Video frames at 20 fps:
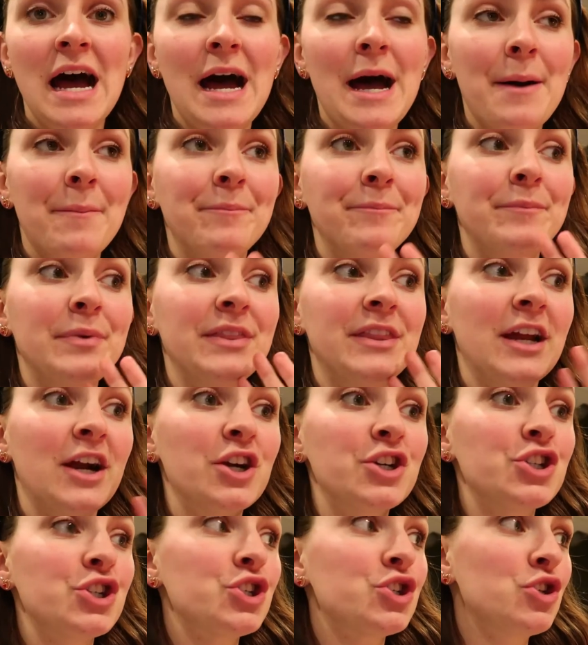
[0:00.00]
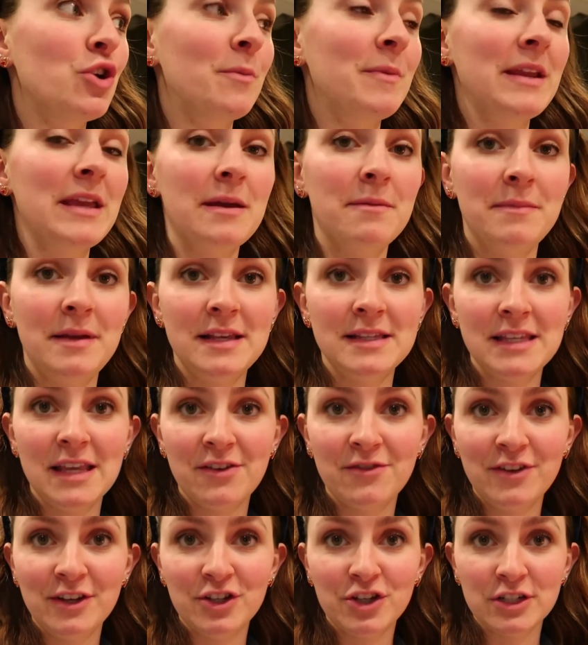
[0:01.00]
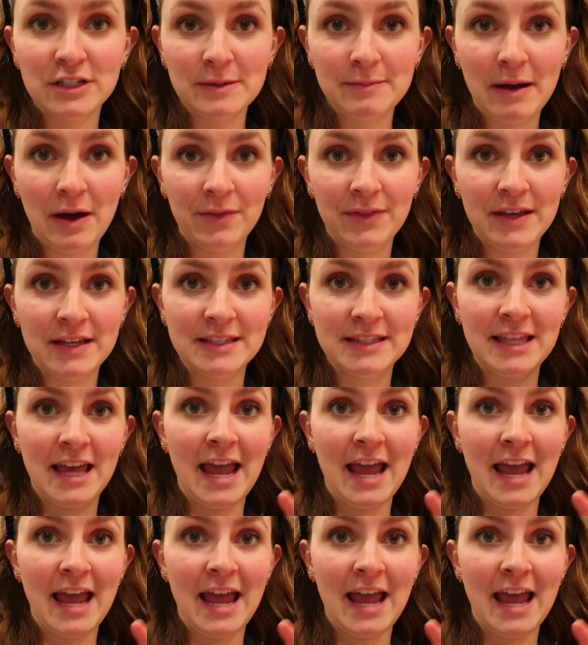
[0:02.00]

Um, but there are just so many amazing features about this.